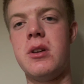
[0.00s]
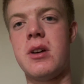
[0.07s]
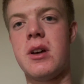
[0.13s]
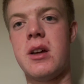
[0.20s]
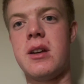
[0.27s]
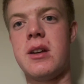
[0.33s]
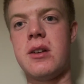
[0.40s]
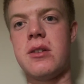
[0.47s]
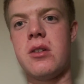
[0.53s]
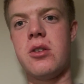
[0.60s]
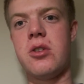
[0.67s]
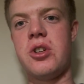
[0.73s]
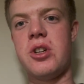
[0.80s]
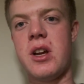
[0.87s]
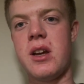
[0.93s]
heading out to the
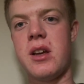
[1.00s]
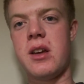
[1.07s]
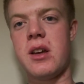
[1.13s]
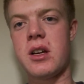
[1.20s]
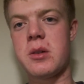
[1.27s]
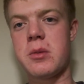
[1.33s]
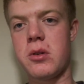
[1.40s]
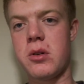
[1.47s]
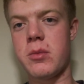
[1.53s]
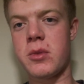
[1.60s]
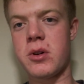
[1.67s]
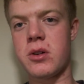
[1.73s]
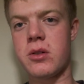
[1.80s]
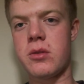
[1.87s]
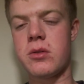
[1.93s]
GIE Expo
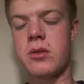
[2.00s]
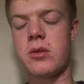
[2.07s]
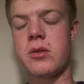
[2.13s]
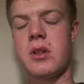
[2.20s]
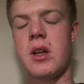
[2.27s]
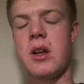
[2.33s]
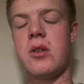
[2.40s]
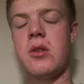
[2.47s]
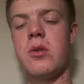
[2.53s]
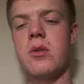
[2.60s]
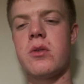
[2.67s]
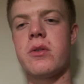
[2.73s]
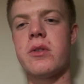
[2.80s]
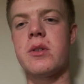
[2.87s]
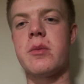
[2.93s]
tomorrow, so stay tuned
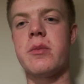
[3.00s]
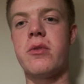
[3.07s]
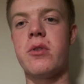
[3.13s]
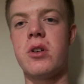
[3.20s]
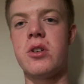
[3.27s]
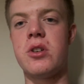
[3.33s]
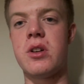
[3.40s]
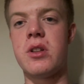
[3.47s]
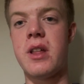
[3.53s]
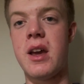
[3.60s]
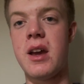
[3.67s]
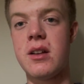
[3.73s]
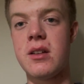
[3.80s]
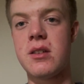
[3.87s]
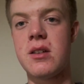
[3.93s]
for some footage on
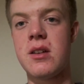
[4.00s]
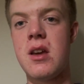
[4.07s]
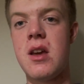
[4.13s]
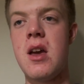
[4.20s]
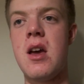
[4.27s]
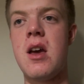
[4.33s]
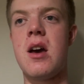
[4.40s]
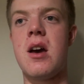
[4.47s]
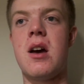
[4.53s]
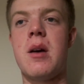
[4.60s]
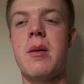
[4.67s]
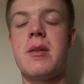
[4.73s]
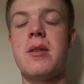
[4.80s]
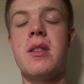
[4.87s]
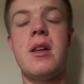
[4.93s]
that.
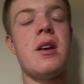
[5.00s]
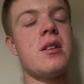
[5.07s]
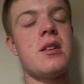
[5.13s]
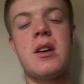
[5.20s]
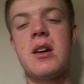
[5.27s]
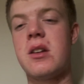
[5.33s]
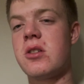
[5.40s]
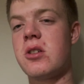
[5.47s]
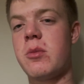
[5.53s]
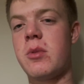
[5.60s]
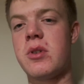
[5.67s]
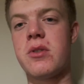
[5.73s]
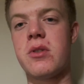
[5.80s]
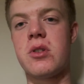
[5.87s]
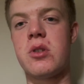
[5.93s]
And thanks again so much
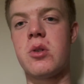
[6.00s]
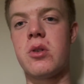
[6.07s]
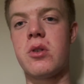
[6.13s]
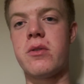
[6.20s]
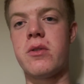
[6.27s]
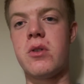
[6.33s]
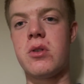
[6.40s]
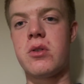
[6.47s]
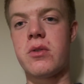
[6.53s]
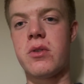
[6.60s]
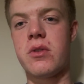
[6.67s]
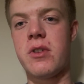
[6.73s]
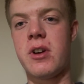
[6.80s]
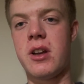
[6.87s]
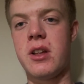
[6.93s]
for the Toro folks for
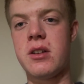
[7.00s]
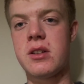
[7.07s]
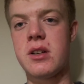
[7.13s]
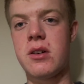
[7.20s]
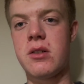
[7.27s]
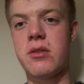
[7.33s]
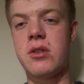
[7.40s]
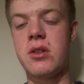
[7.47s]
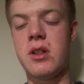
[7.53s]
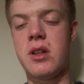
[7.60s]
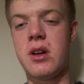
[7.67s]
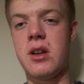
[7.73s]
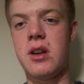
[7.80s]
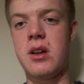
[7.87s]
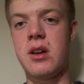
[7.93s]
inviting us out to
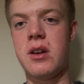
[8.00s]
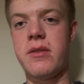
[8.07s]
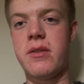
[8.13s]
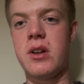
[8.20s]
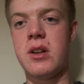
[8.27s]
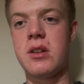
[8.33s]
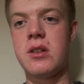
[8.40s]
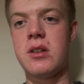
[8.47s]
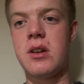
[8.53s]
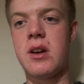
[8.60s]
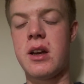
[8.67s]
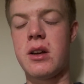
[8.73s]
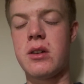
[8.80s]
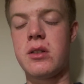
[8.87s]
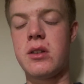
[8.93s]
that event to
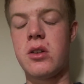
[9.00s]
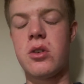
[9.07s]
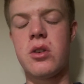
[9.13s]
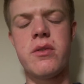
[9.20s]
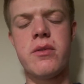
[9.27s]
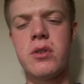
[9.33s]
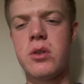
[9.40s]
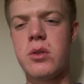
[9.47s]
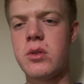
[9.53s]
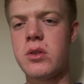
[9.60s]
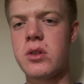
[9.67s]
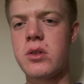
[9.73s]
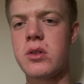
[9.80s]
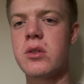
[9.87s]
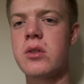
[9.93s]
hang out with the other
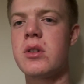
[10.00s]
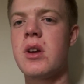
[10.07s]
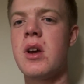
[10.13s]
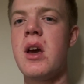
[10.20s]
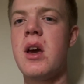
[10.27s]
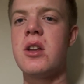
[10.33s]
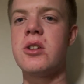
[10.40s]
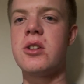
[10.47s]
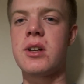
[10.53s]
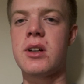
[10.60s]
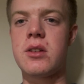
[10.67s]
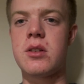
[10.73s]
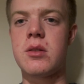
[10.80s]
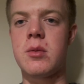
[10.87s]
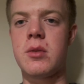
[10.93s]
influencers, check out
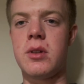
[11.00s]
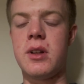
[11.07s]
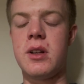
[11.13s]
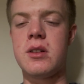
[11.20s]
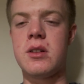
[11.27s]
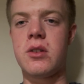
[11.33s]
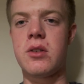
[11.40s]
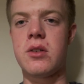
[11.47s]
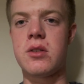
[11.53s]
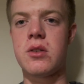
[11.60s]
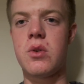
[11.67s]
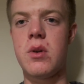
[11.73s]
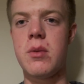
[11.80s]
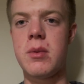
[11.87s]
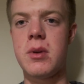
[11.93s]
some of the latest and greatest
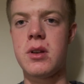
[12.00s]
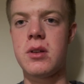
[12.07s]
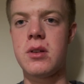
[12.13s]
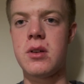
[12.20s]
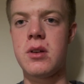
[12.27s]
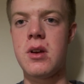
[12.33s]
equipment,